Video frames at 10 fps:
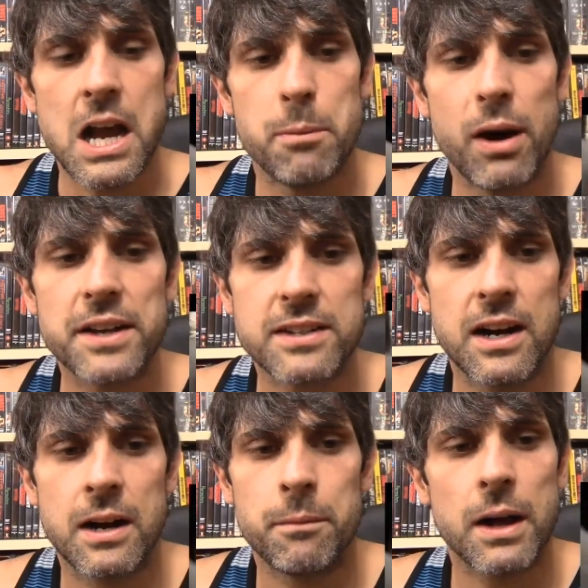But
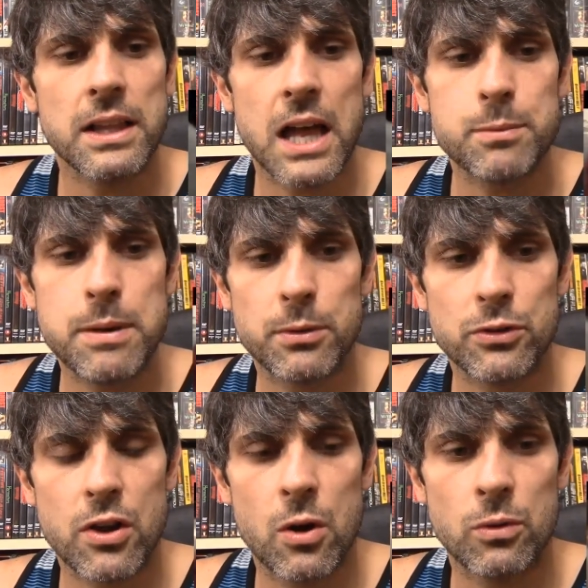um, a lot of people
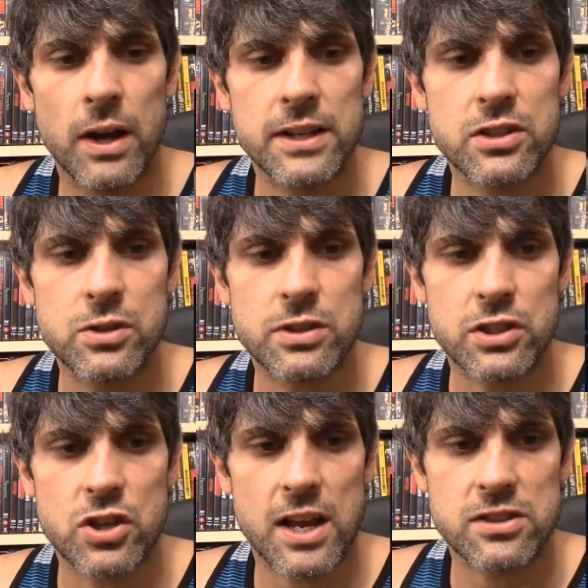don't like to
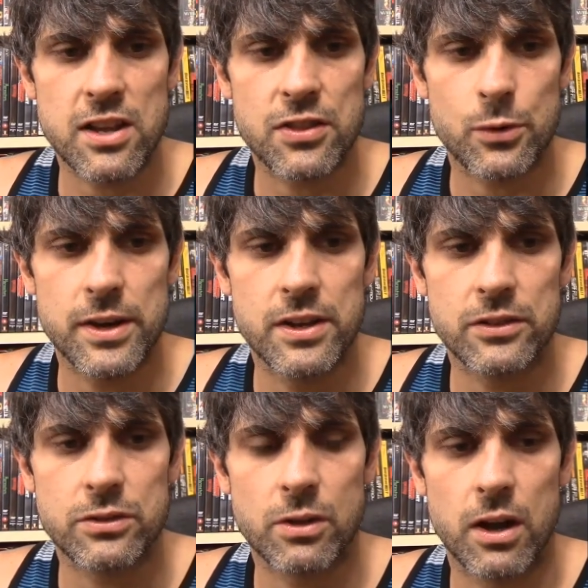suggest that there
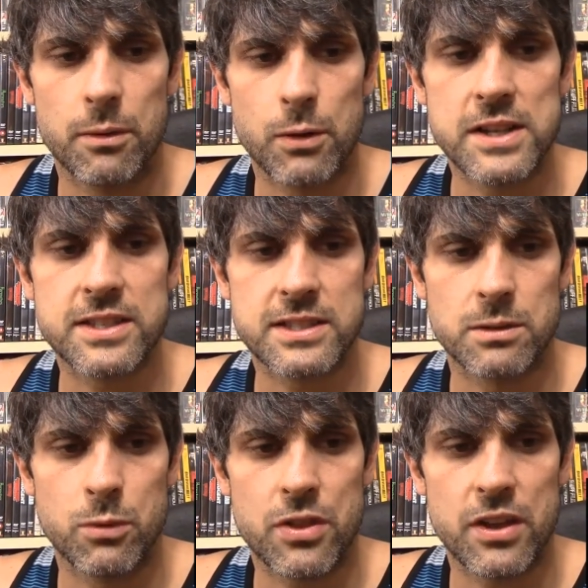is um,
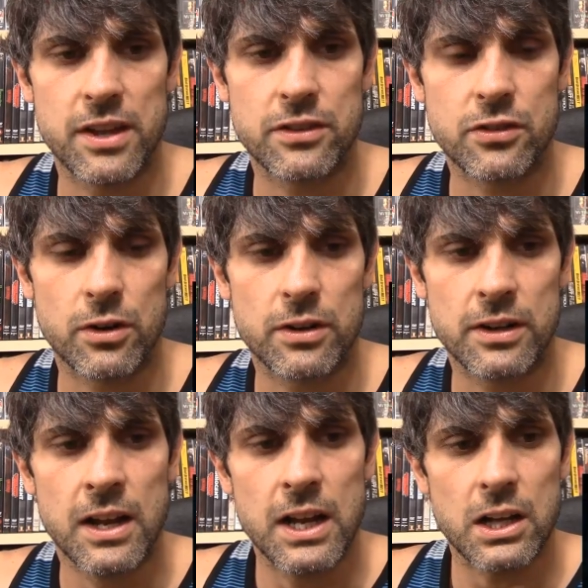racism within certain
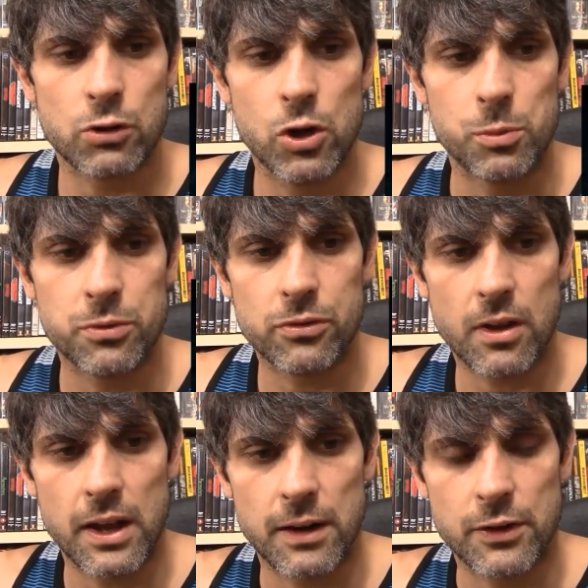groups
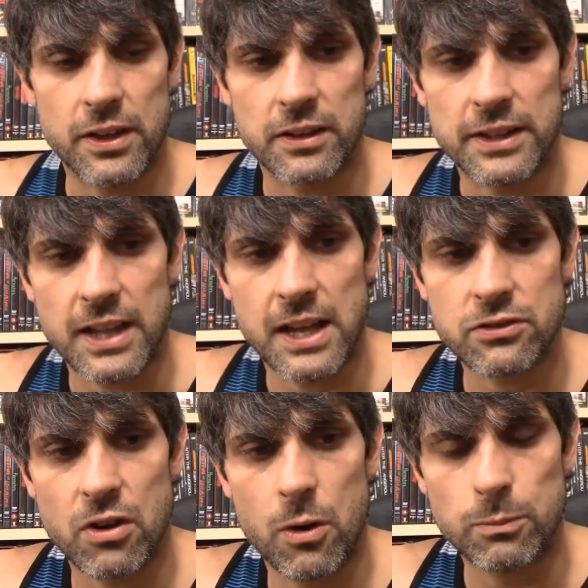and everything like that.
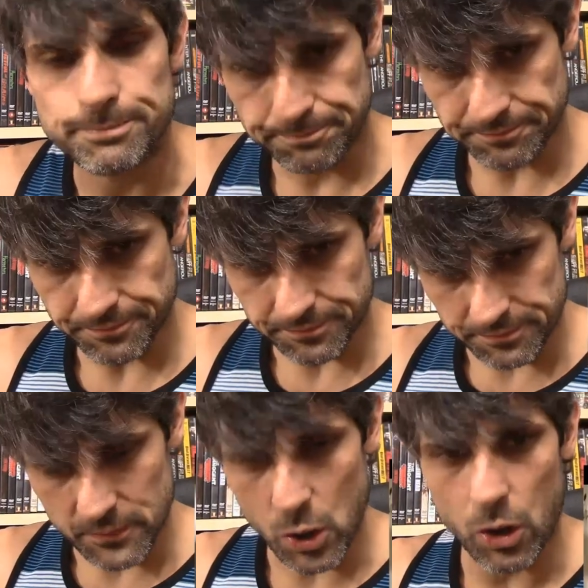So
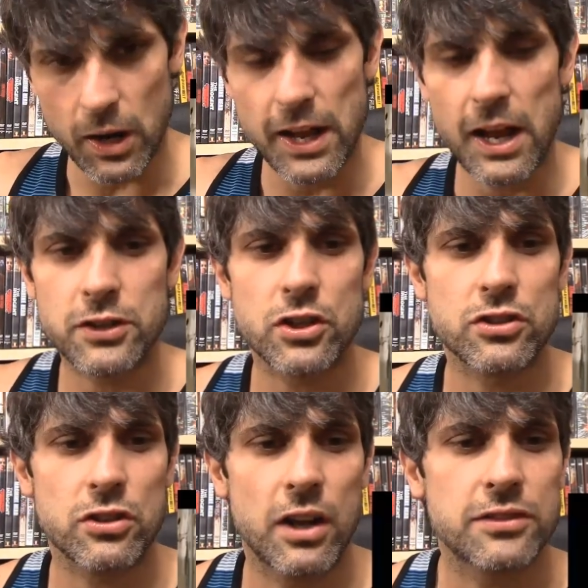or it's
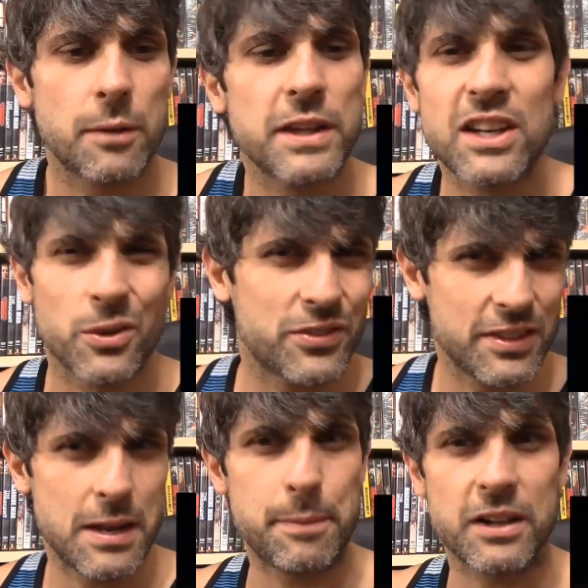just uh, something you don't see
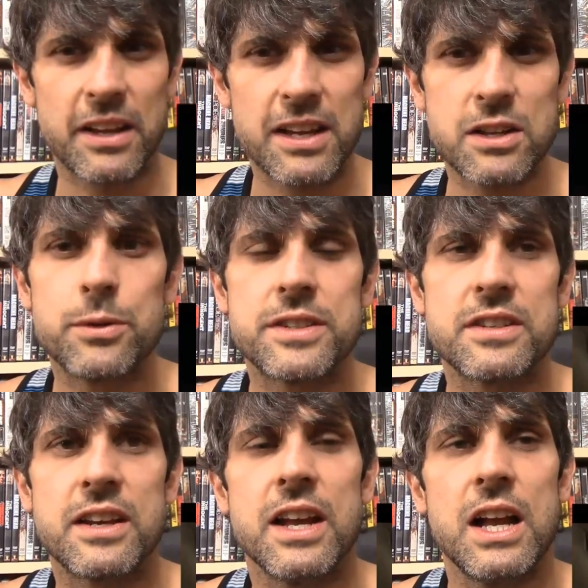typically. You would
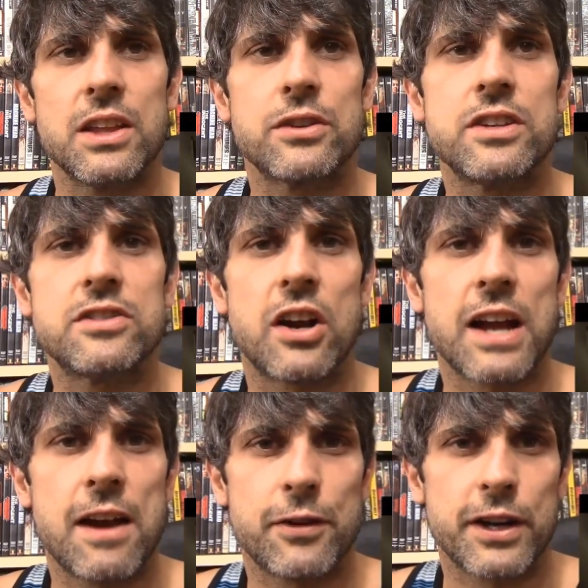see there's these young
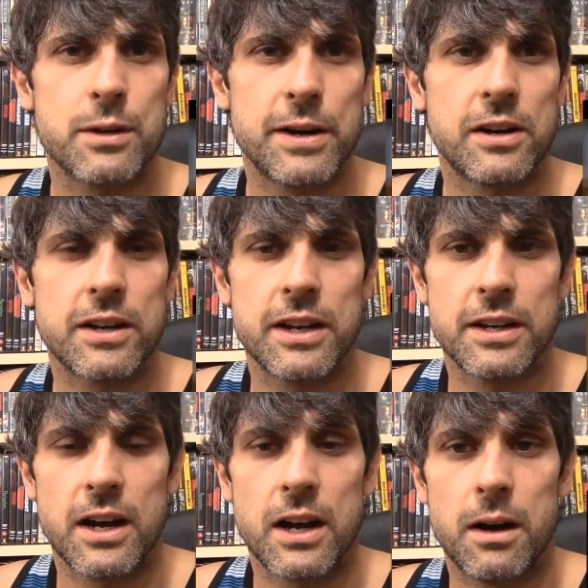African American
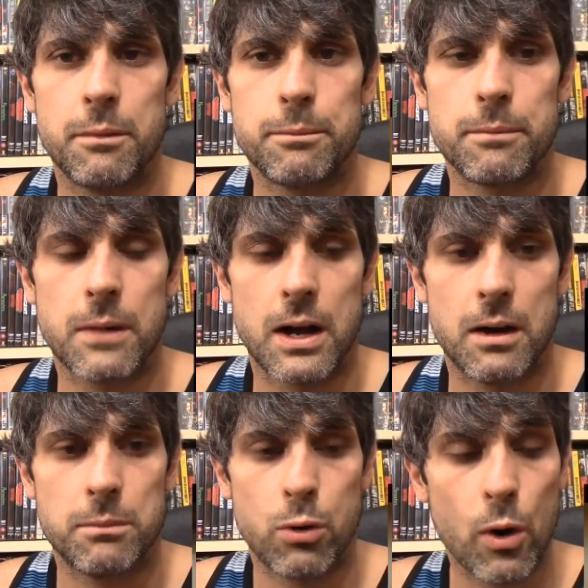um,
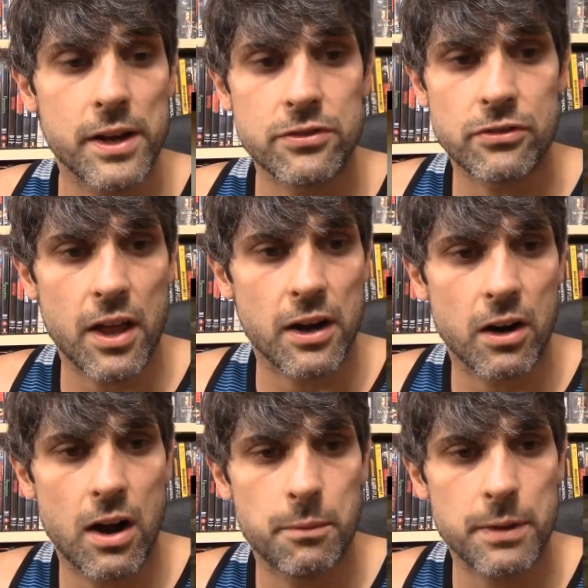uh, boys that are
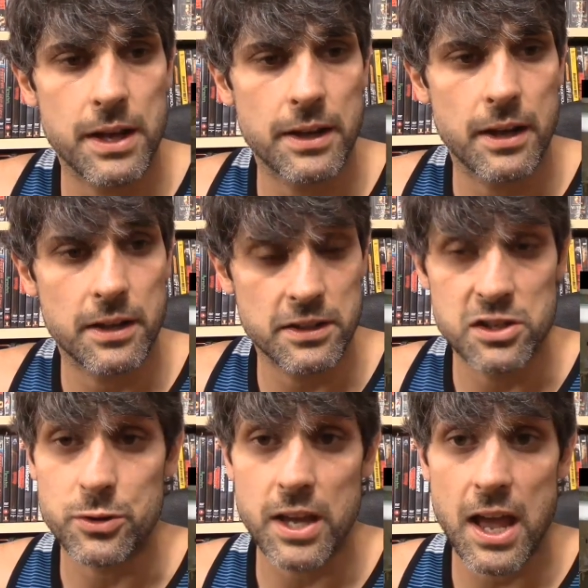um, in in
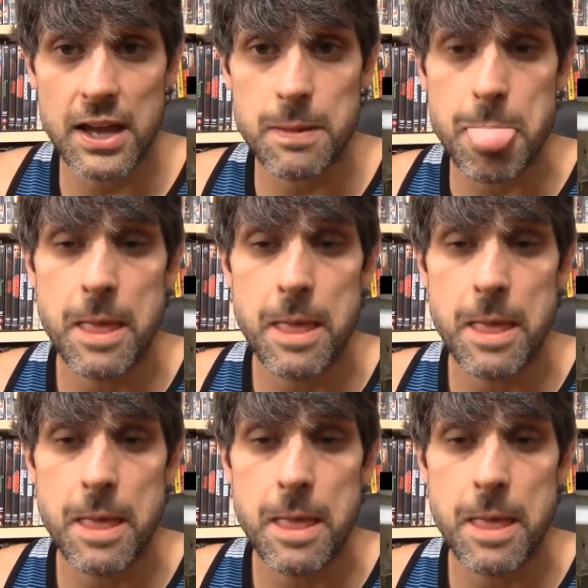the UK,